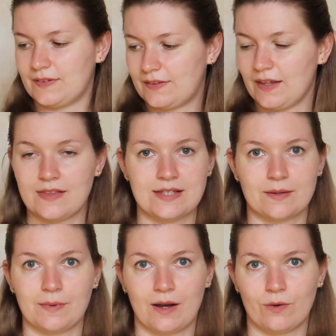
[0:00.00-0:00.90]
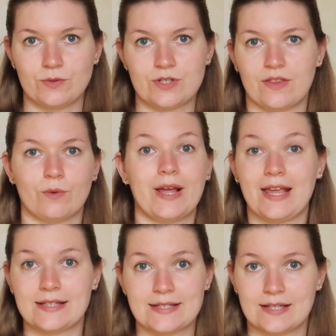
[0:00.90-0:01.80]
see this amount, the
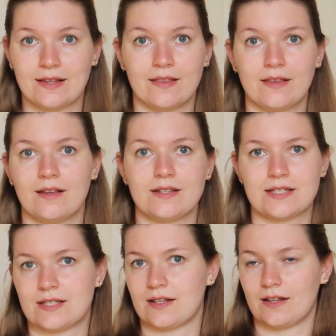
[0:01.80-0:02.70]
rates that